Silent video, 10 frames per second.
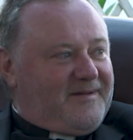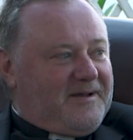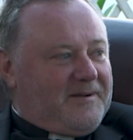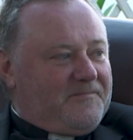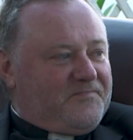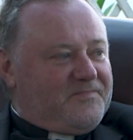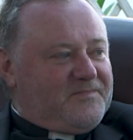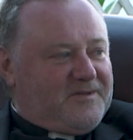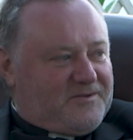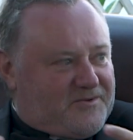
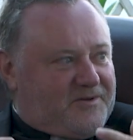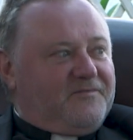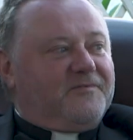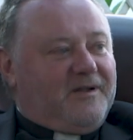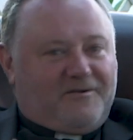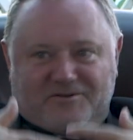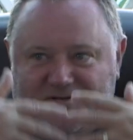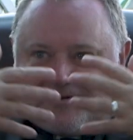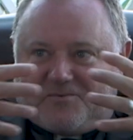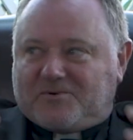that you can
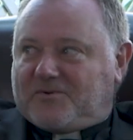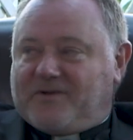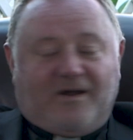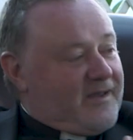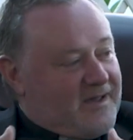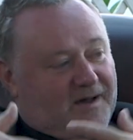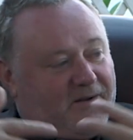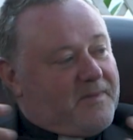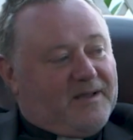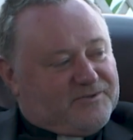flourish in a world that I
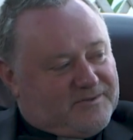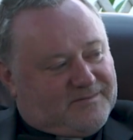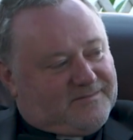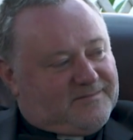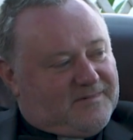can't imagine?